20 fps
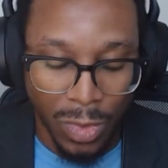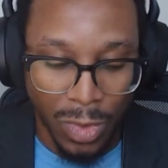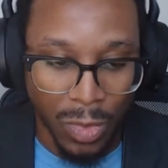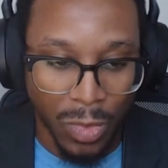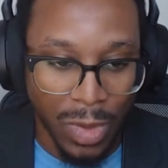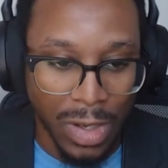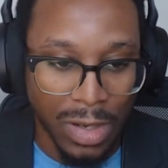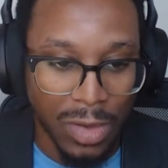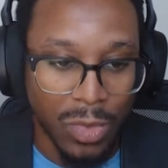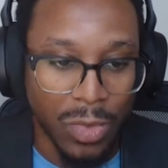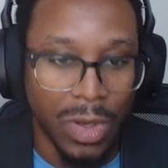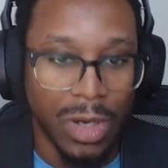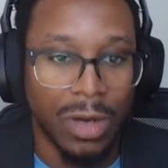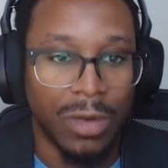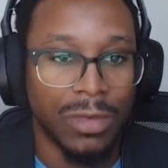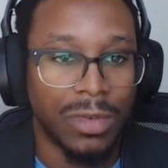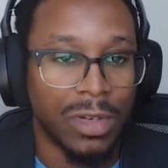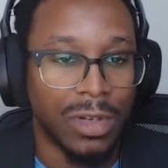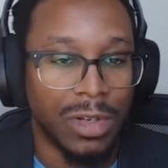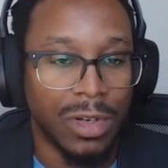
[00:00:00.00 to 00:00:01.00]
War One, went
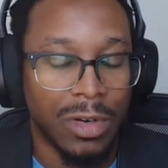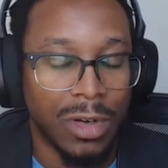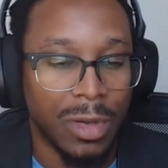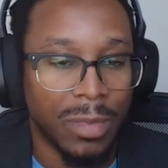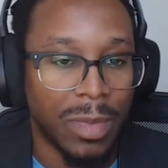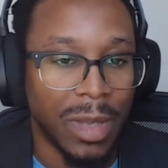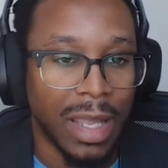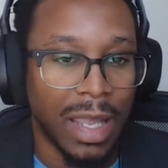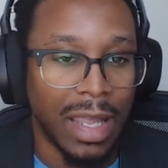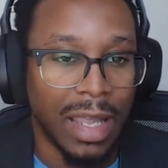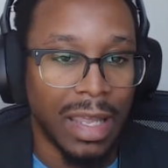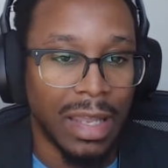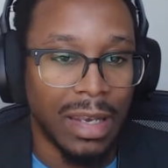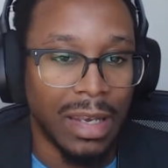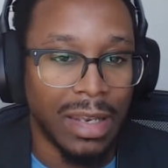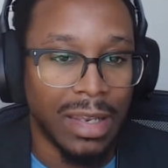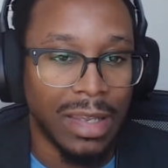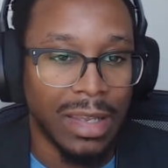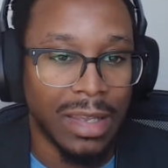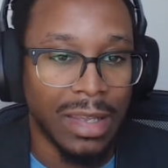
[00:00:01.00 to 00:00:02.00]
over to Europe
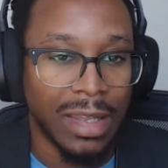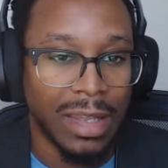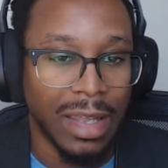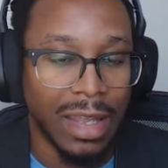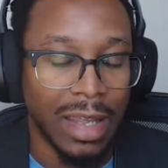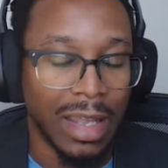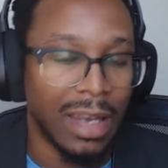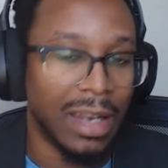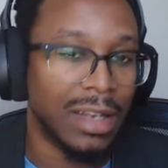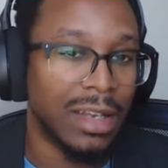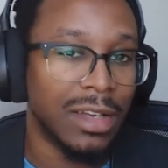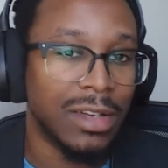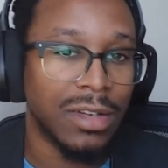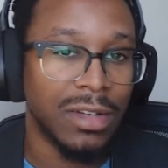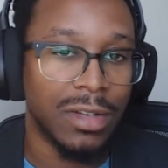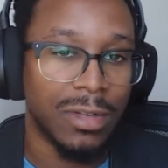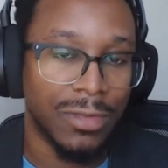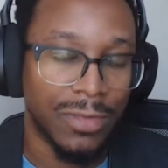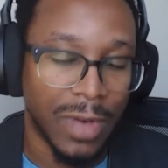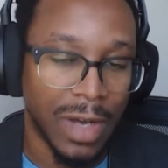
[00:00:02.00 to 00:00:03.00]
and in
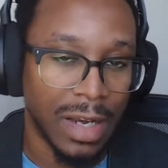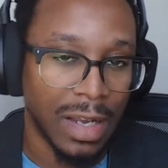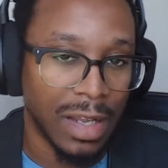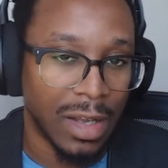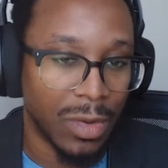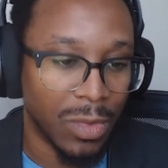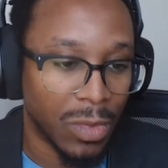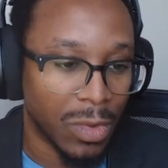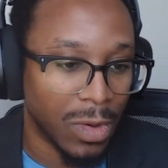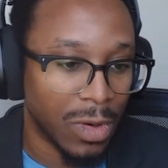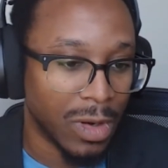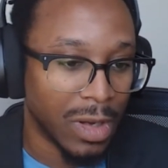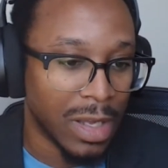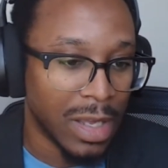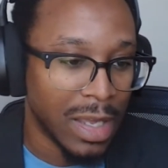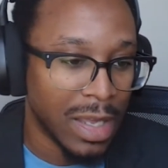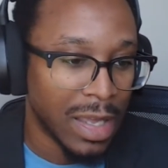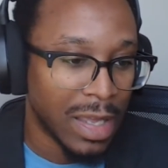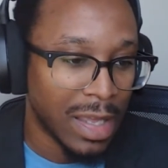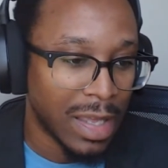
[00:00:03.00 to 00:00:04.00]
addition to fighting a war,
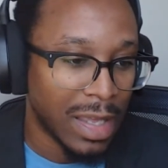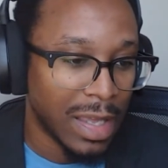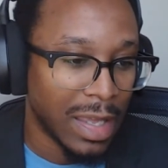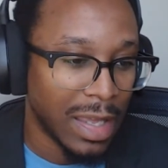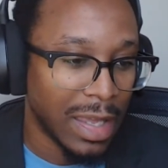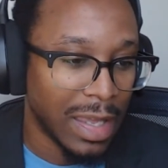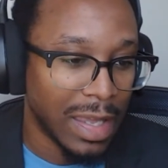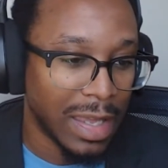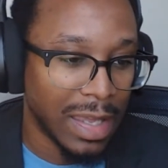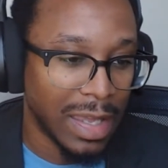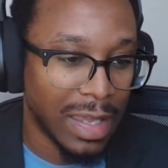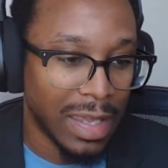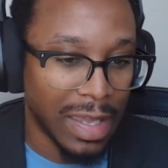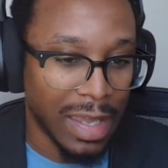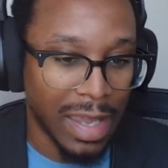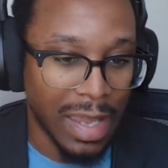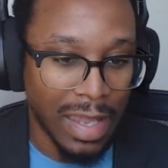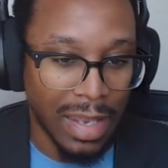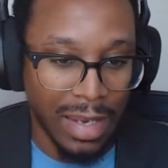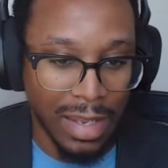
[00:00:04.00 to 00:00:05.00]

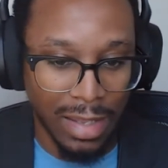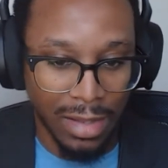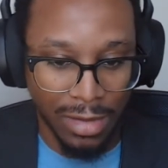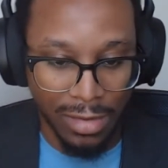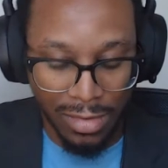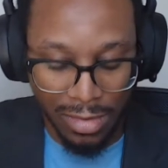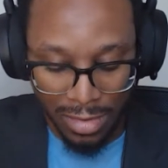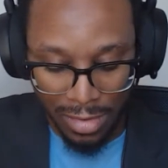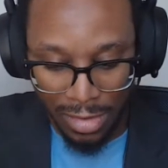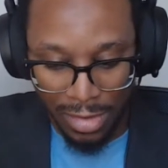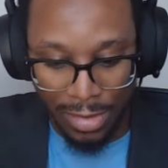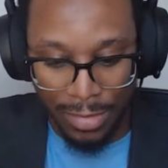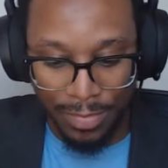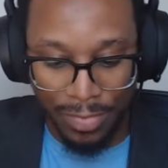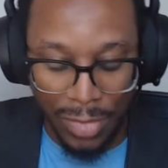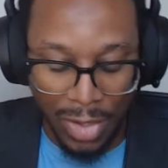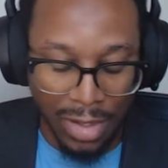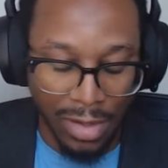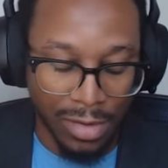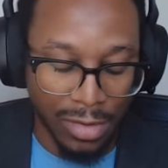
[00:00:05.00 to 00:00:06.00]
he and his
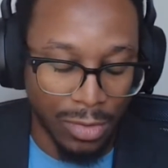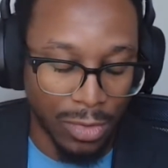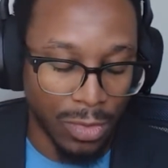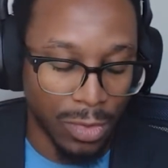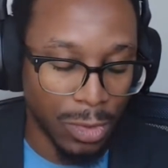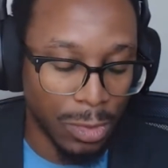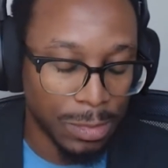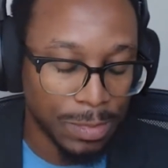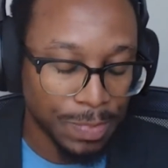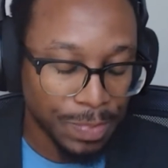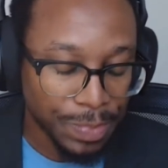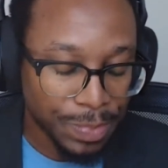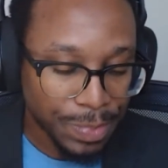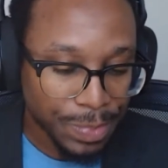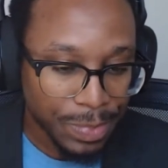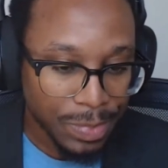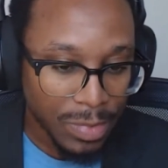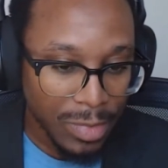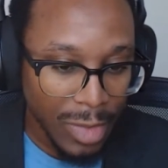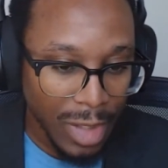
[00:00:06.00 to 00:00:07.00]
his group
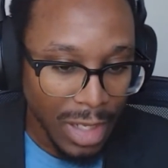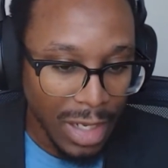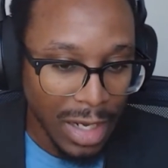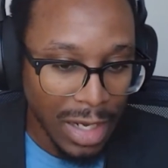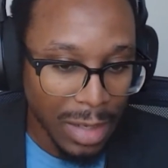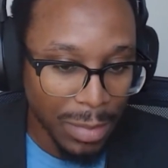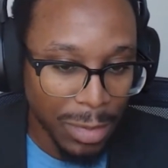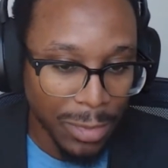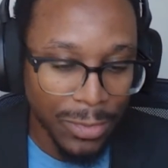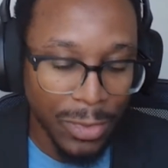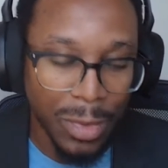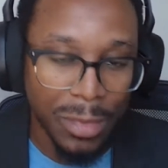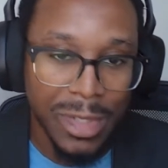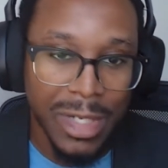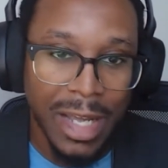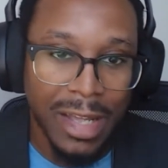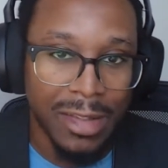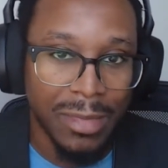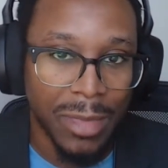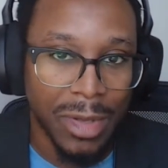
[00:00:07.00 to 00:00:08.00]
uh, performed
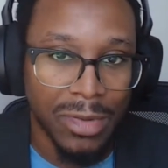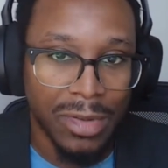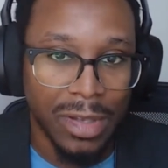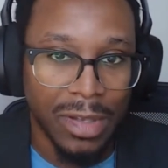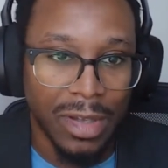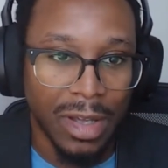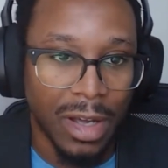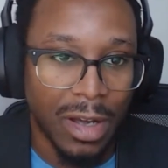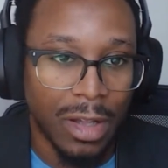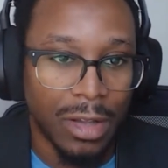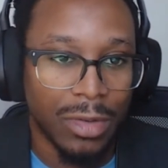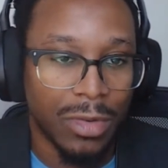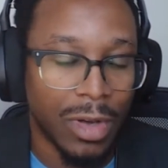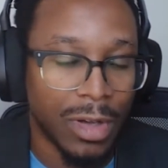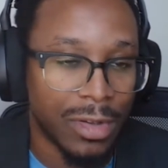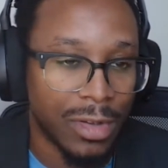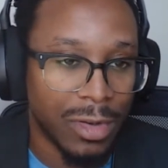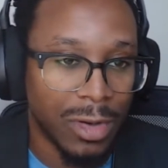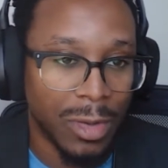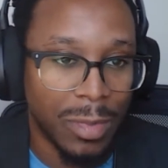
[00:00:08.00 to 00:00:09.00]
jazz music all
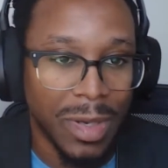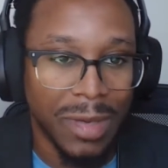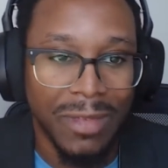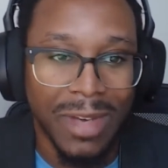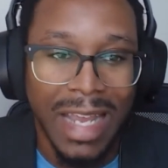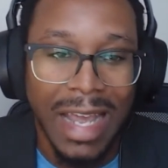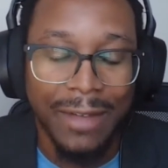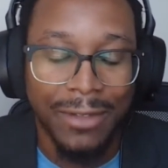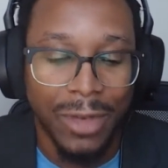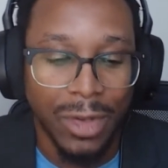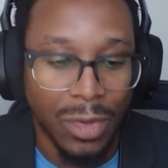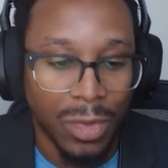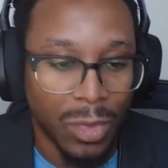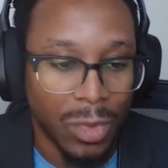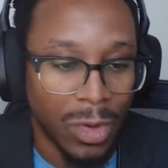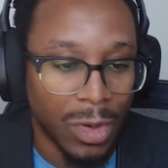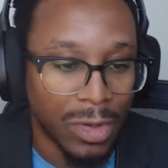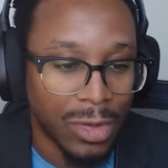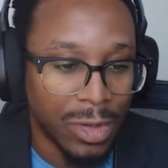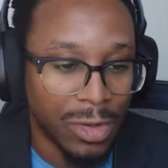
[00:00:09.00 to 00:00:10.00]
across Europe, even after the
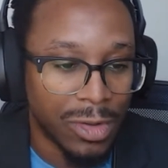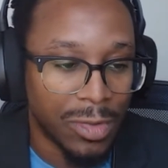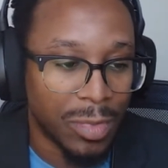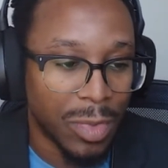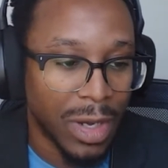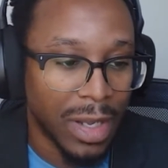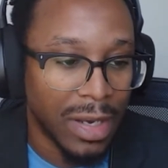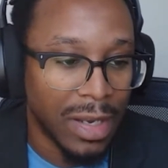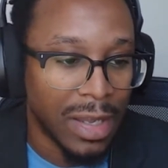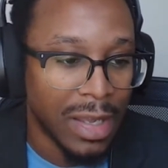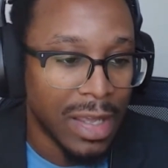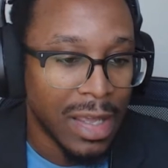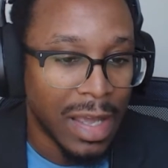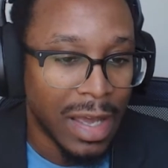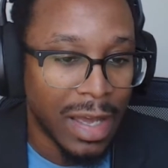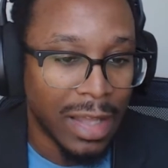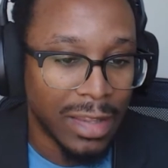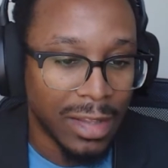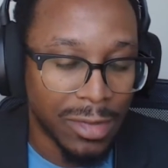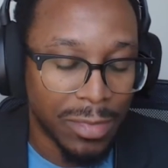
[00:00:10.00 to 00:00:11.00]
war, to spread
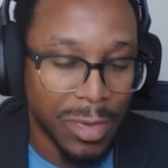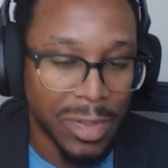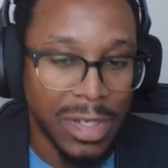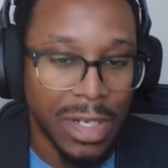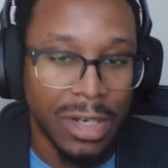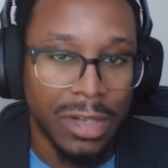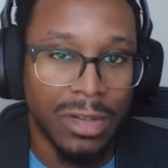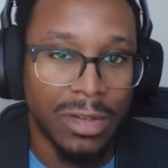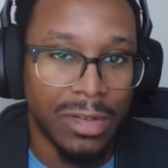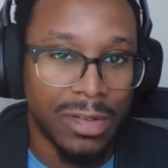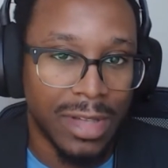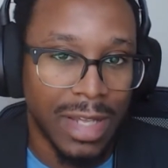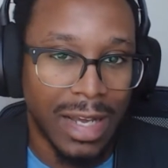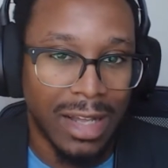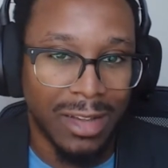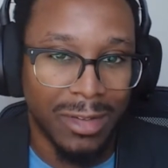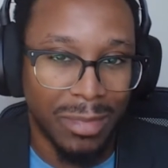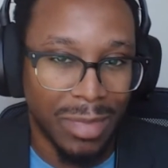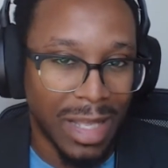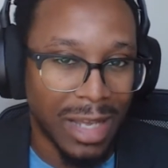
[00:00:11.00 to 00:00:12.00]
uh, this particular style
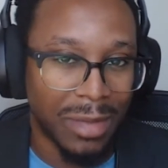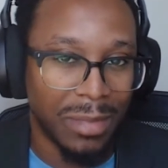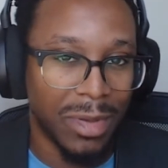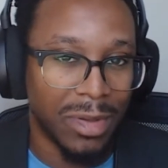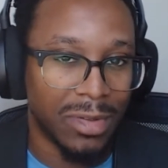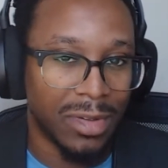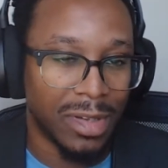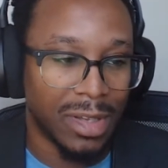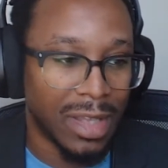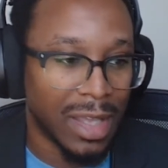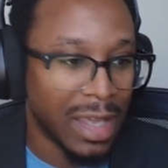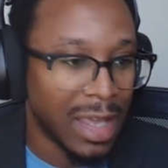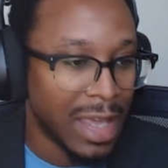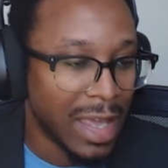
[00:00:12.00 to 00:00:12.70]
of black music.